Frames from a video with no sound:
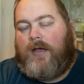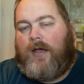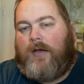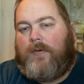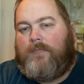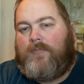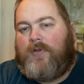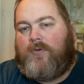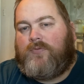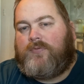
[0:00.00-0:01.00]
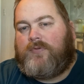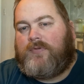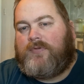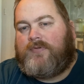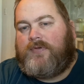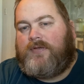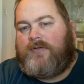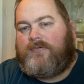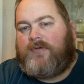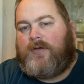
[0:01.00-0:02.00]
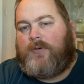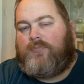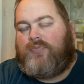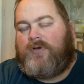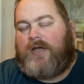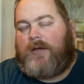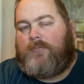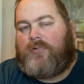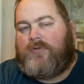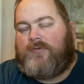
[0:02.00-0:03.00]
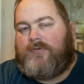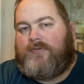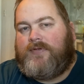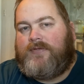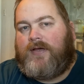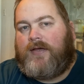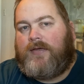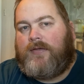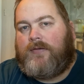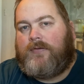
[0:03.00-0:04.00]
It was seen as a preamble to D-Day.